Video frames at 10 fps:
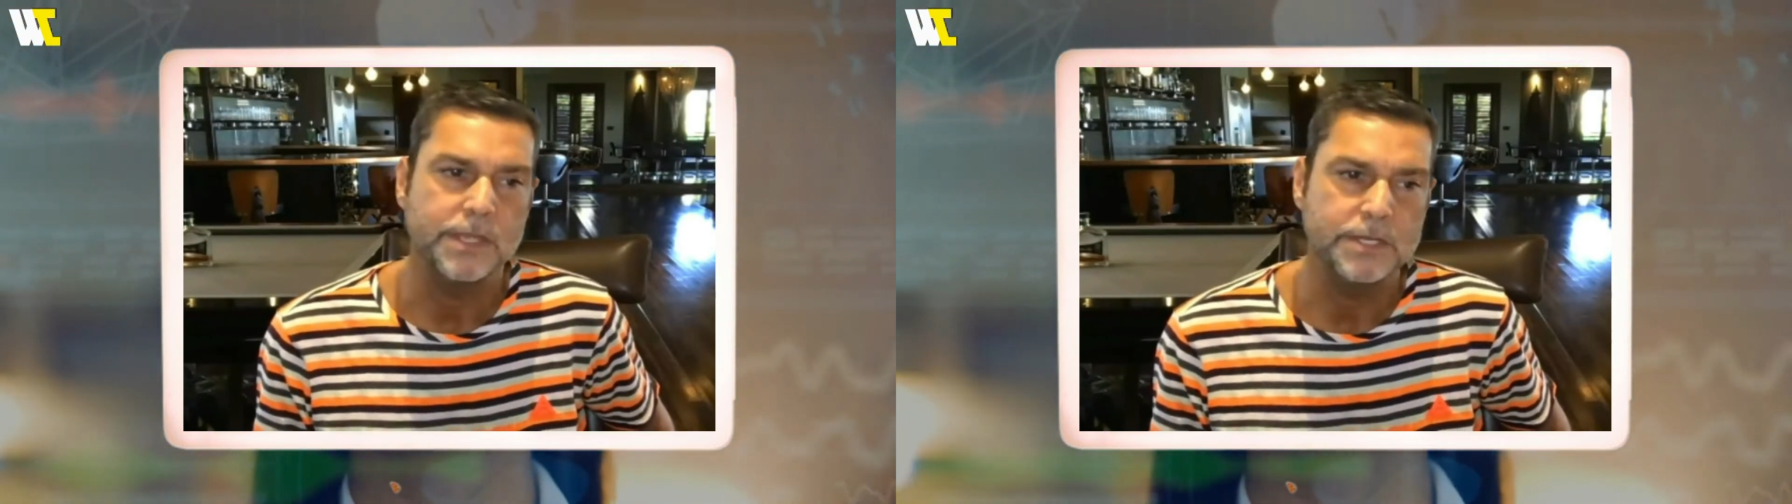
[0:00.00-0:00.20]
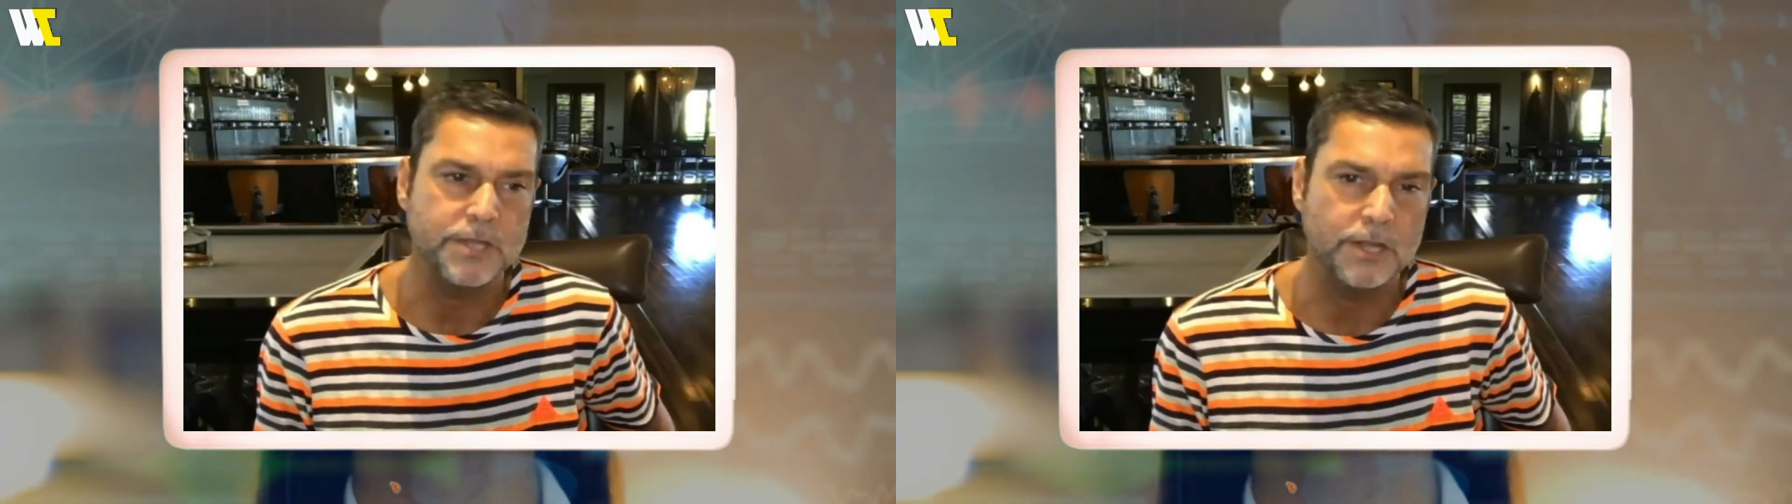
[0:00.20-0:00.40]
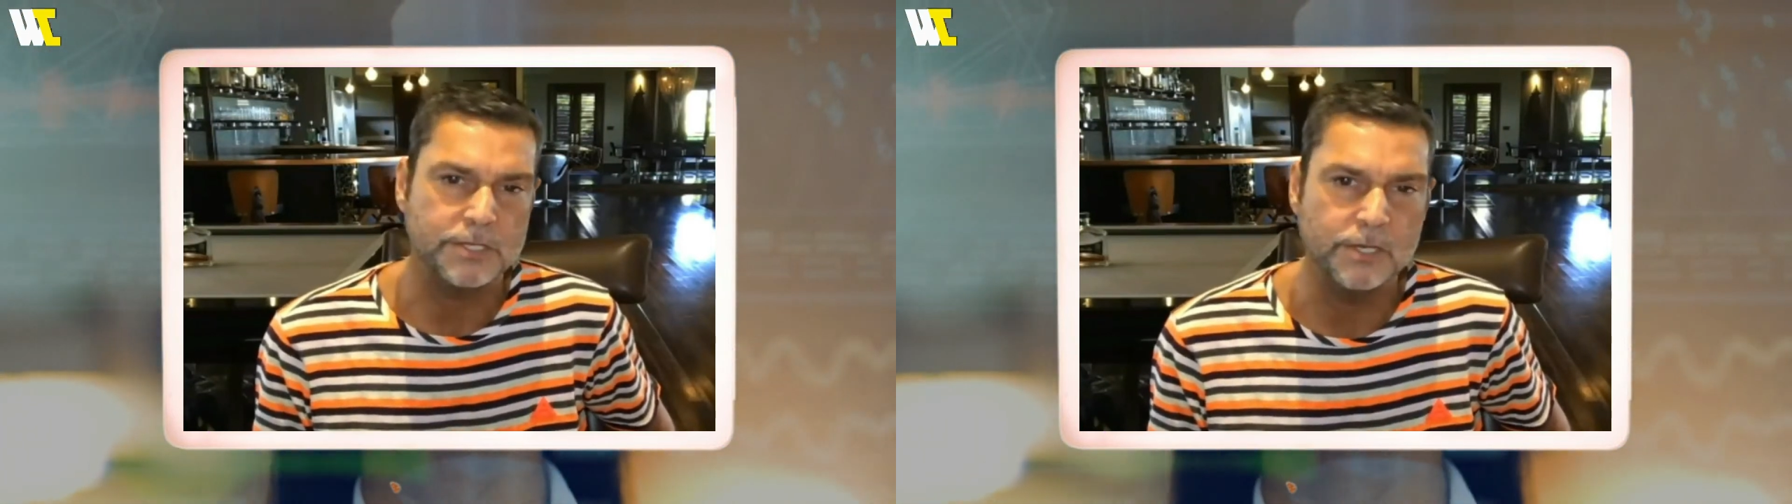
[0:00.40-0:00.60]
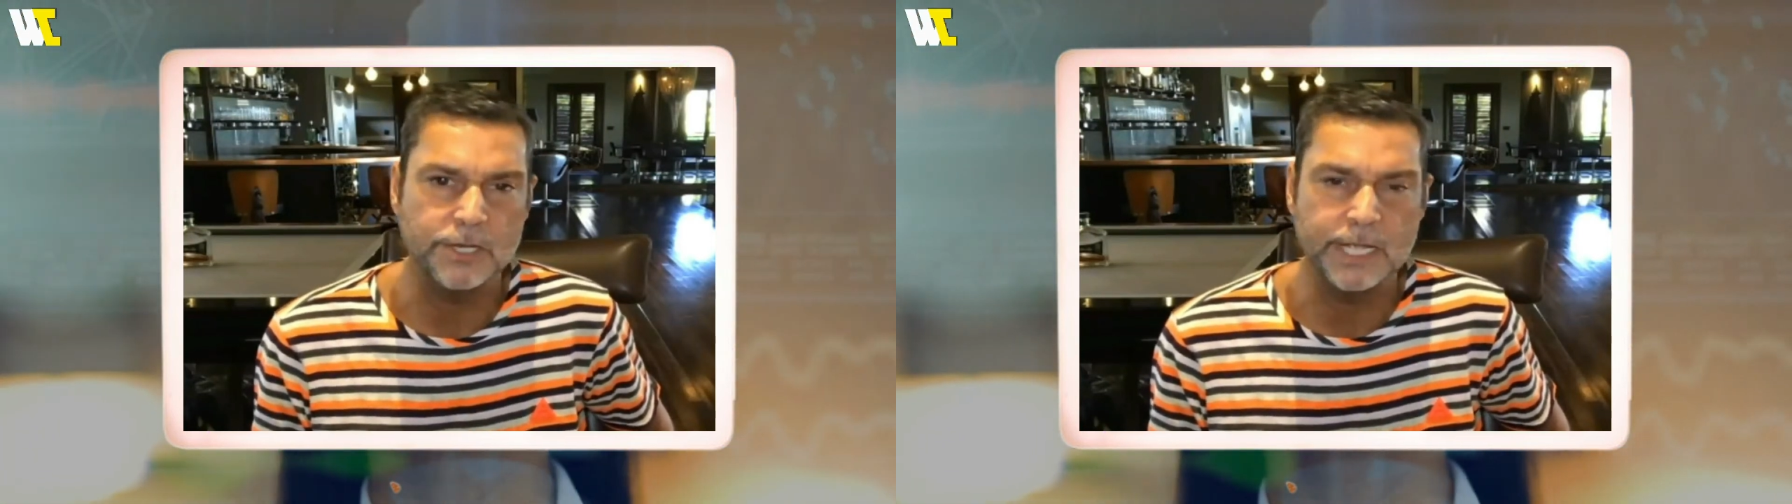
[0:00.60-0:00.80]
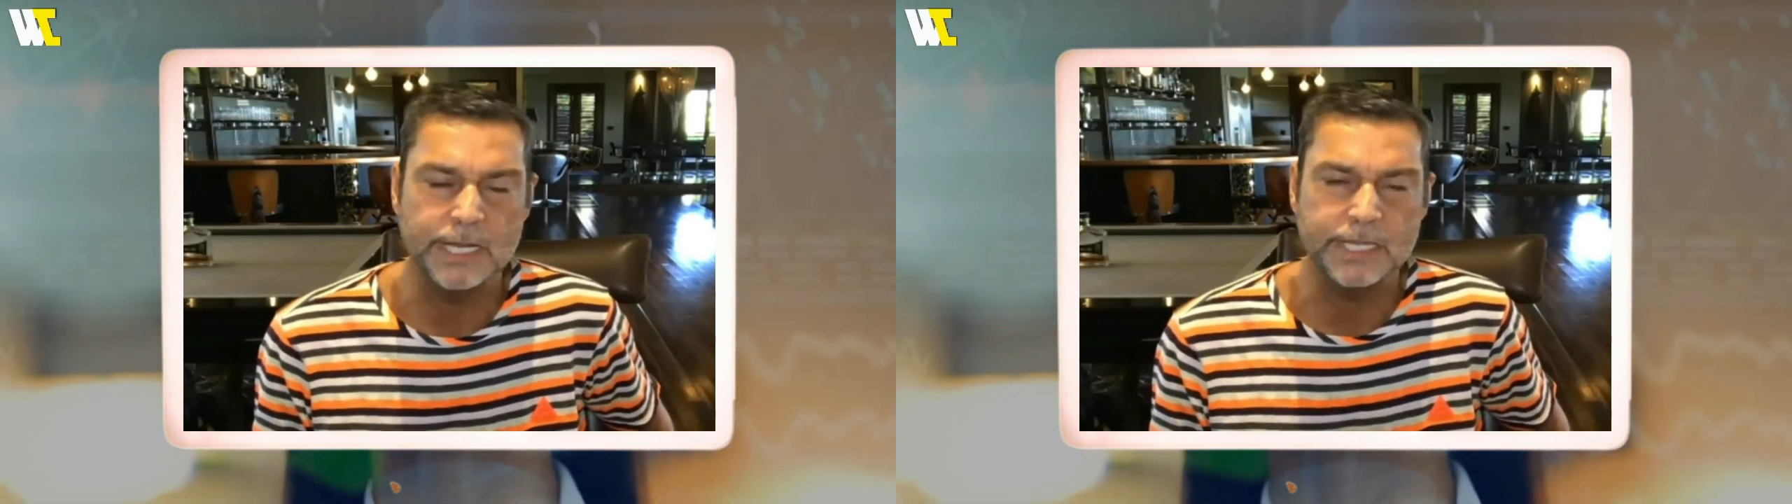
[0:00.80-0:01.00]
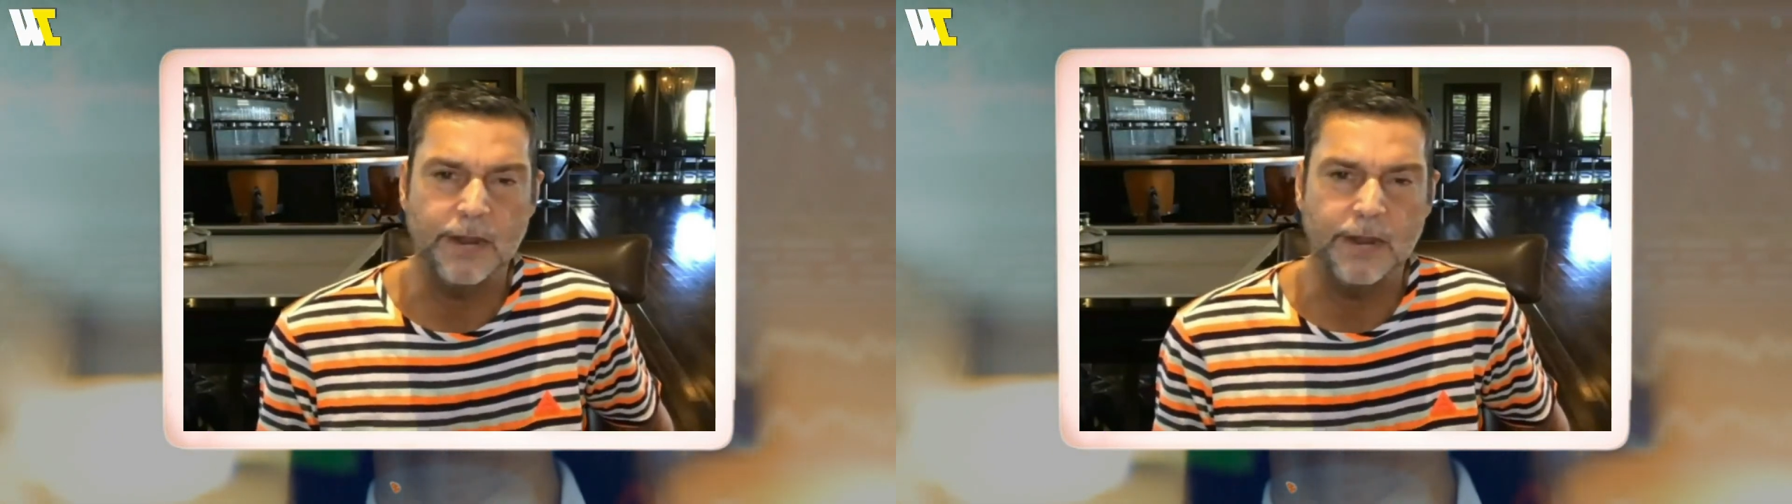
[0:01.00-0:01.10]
Start to look at, you know,